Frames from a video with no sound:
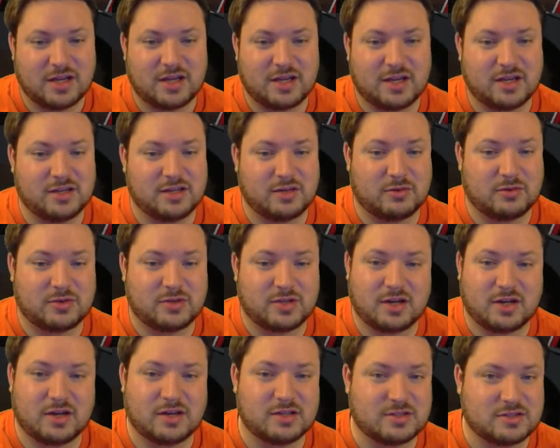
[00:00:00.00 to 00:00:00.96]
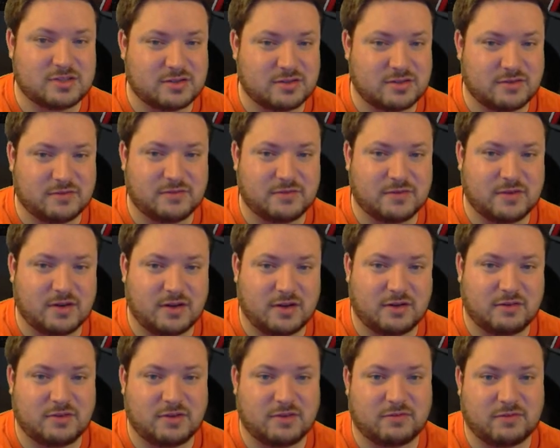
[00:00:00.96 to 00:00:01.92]
you know, tons of, uh,
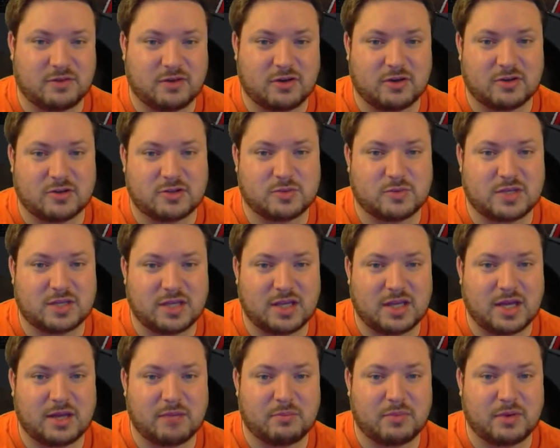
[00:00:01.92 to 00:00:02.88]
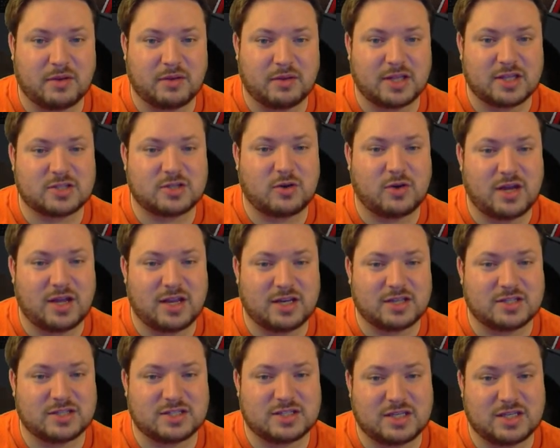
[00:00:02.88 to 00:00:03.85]
of different cards we can get. But let's go ahead
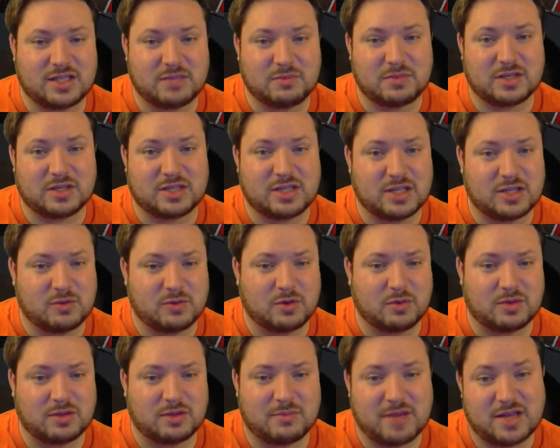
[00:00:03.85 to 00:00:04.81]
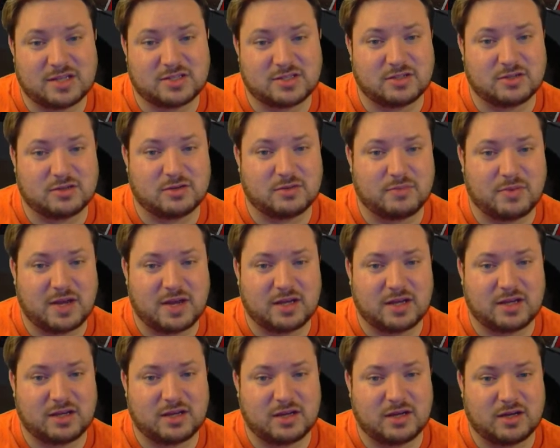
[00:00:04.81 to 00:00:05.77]
and just keep continuing with the master
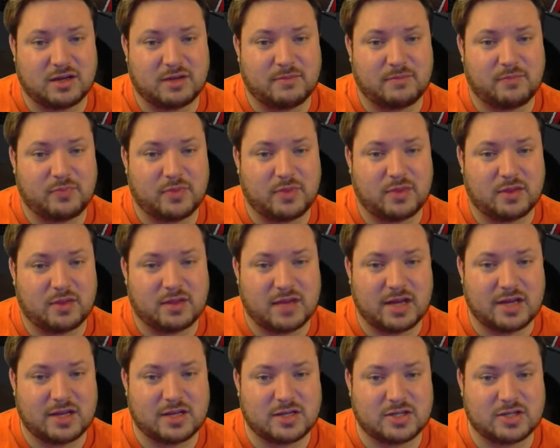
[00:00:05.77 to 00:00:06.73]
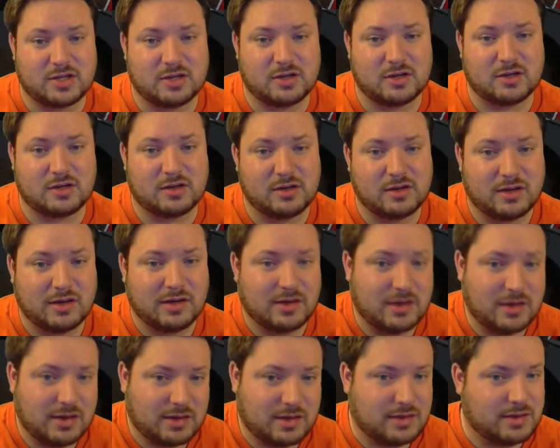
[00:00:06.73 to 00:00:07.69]
pack, uh, the Edge here.
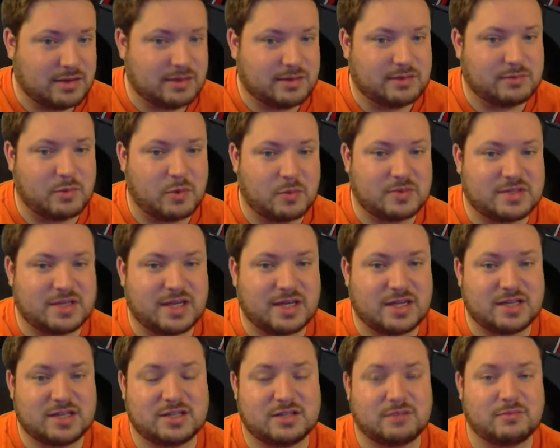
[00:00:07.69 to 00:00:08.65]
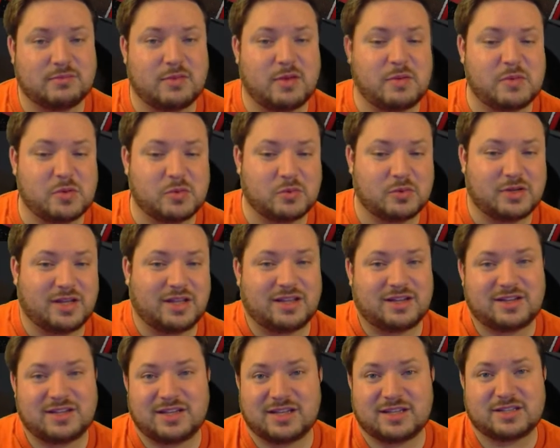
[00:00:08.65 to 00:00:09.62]
Moment's Edge, and maybe we'll get
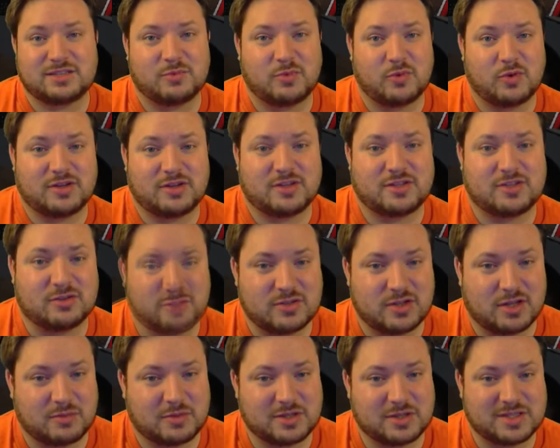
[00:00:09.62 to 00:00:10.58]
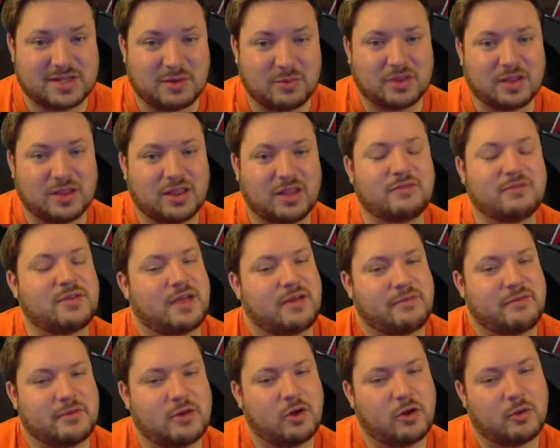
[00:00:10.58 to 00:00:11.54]
lucky and get some more inserts on them, because I would love to
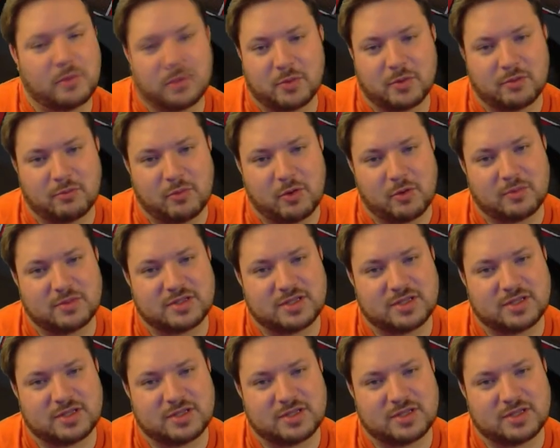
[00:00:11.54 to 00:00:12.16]
have an Obi-Wan Moment's